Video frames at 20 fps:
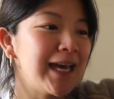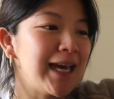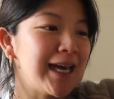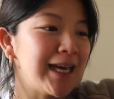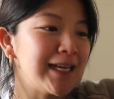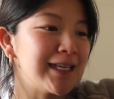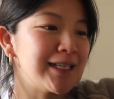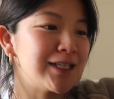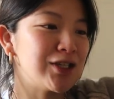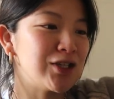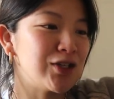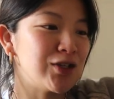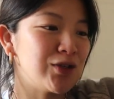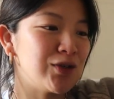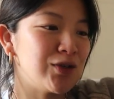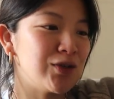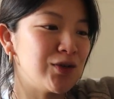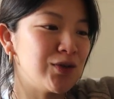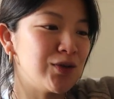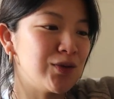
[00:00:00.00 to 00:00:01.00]

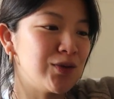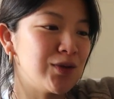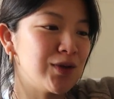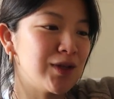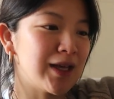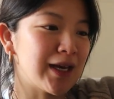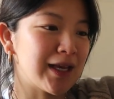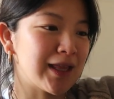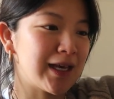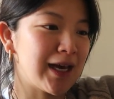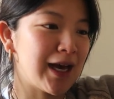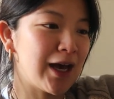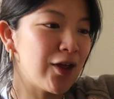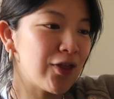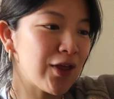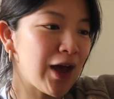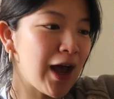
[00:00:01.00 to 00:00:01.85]
into like the health